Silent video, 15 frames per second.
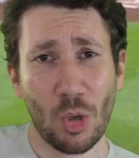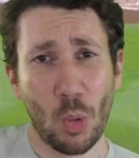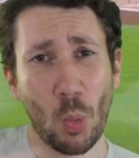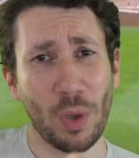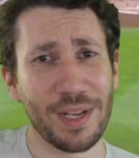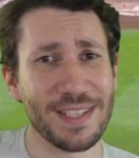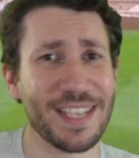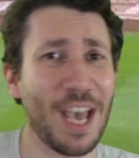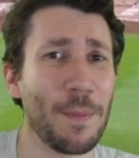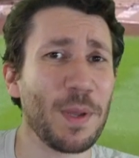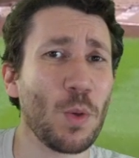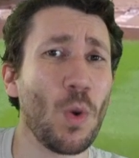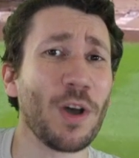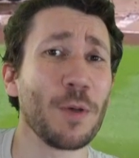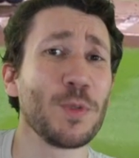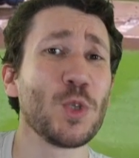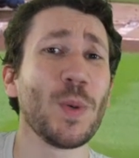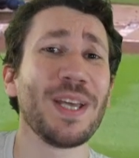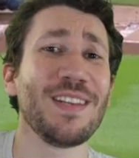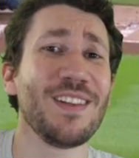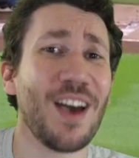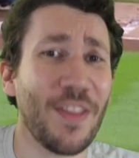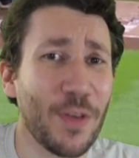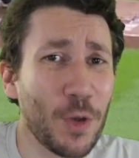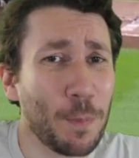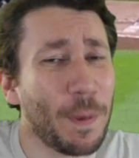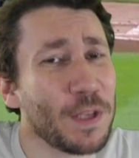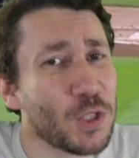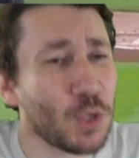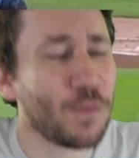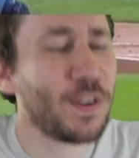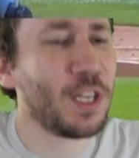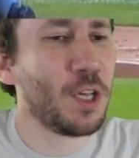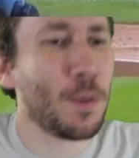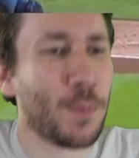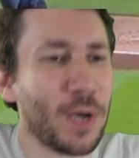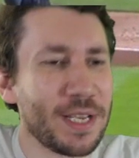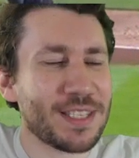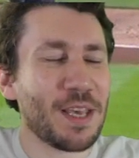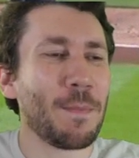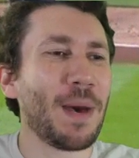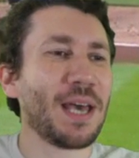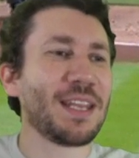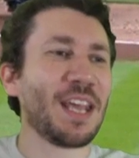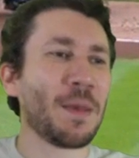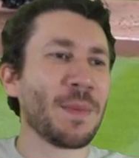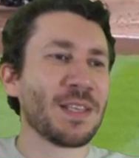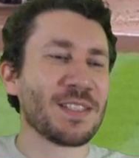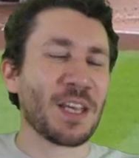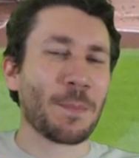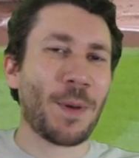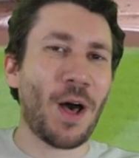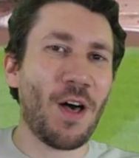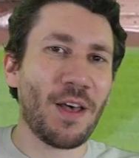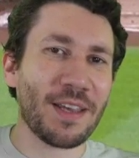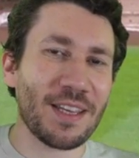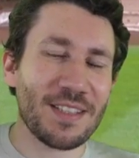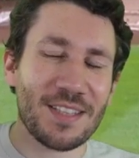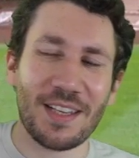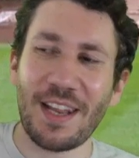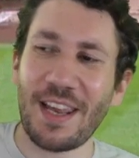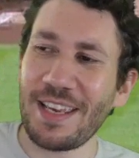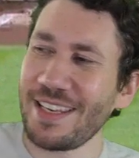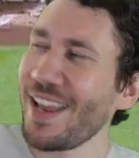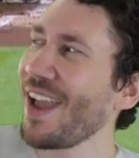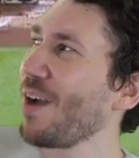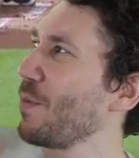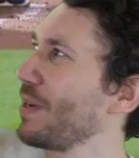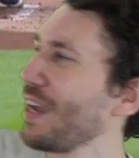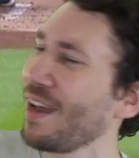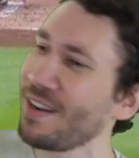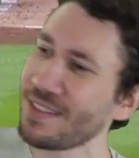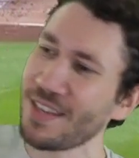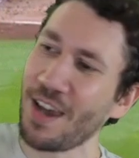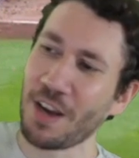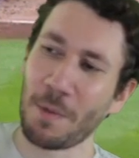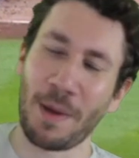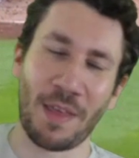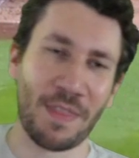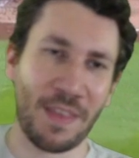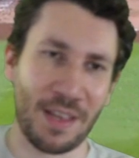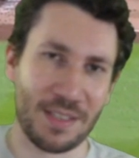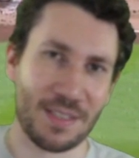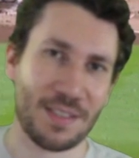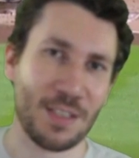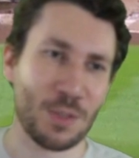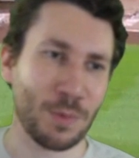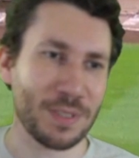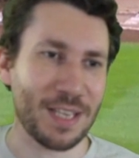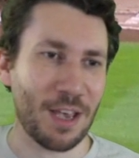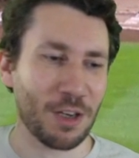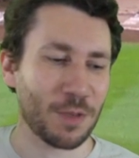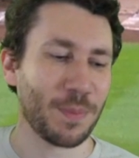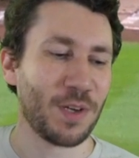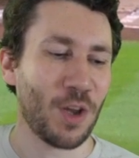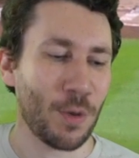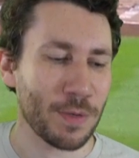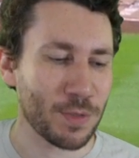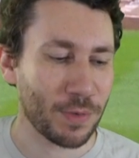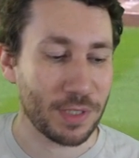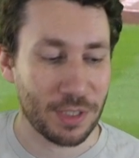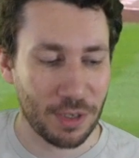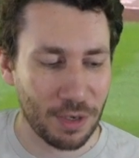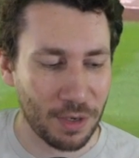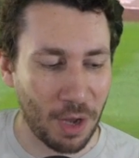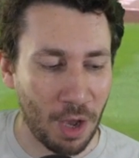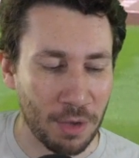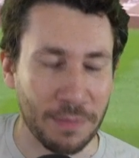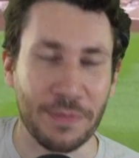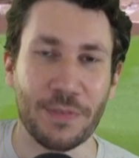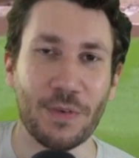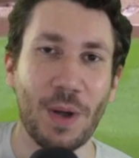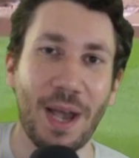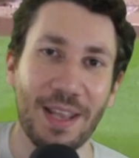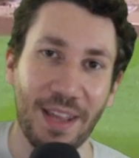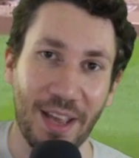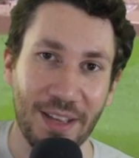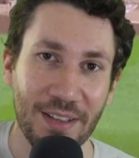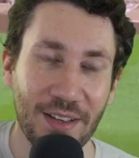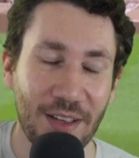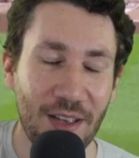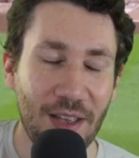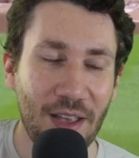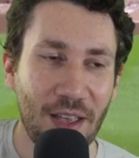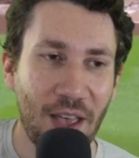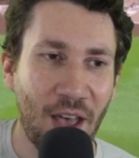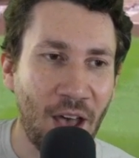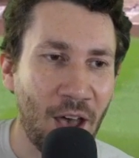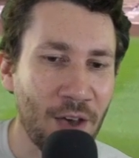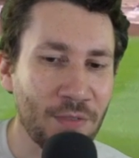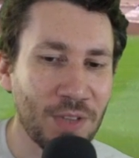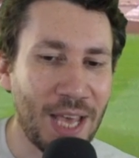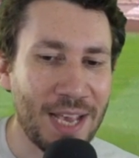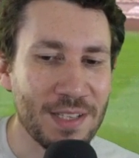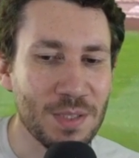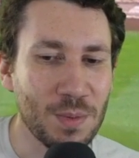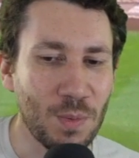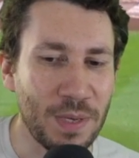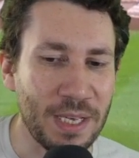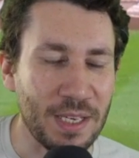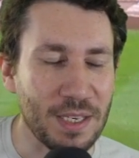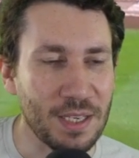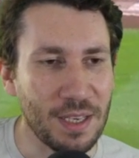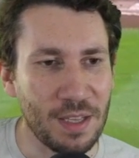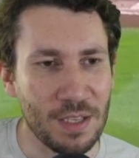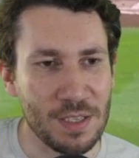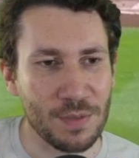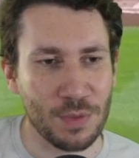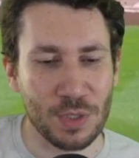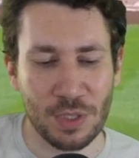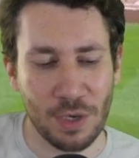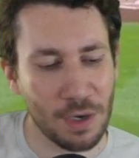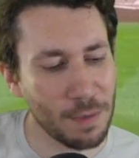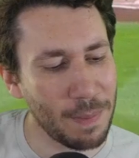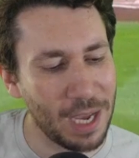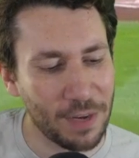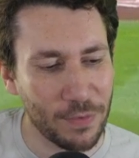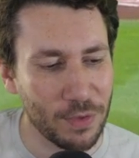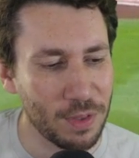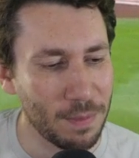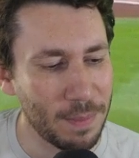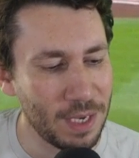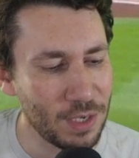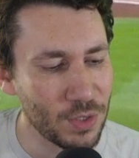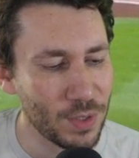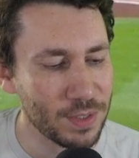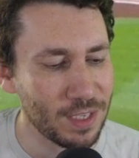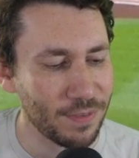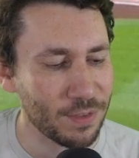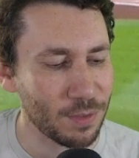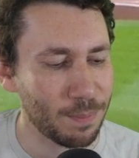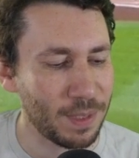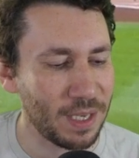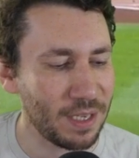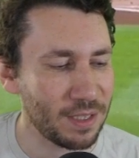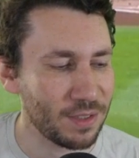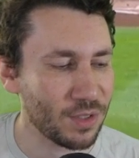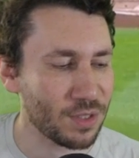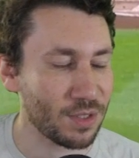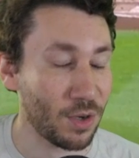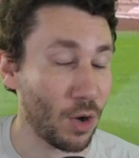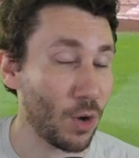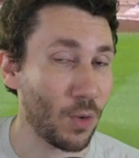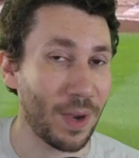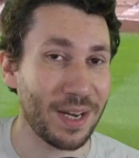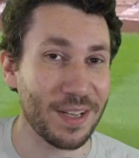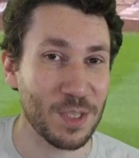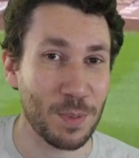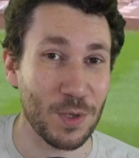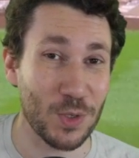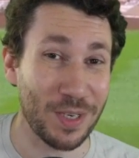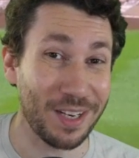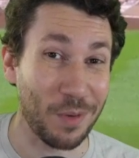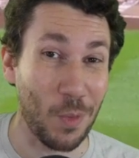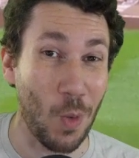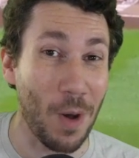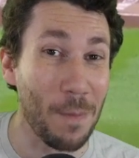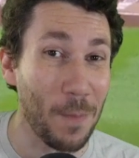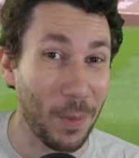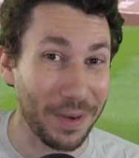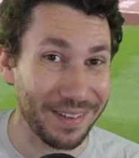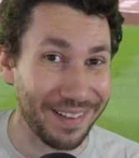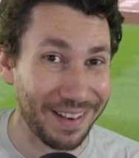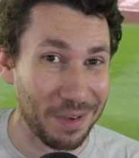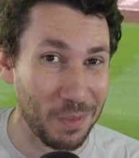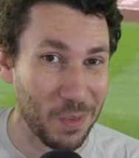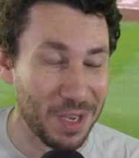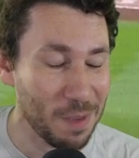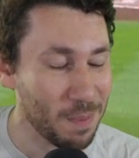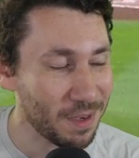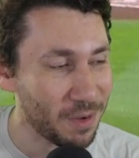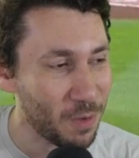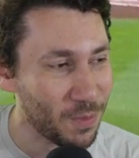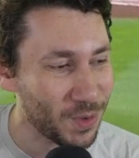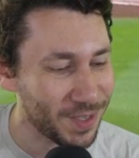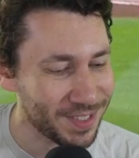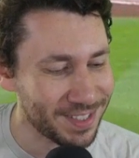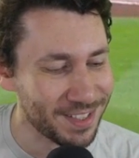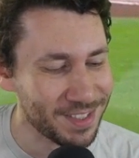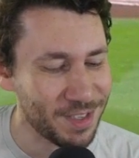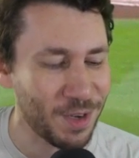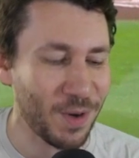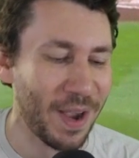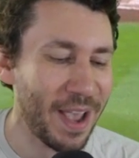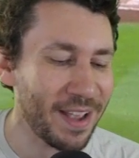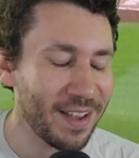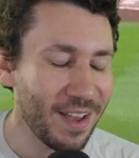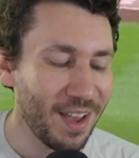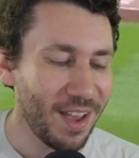What is happening? Welcome to another pitcher video breakdown. My name is Nick Pollack, and today, yeah, we got to talk about this. This was Alek Manoah's return on Friday of last week. His return back from the majors after being just a horrendous pitcher. He had a 1.9 whip and over a 6 ERA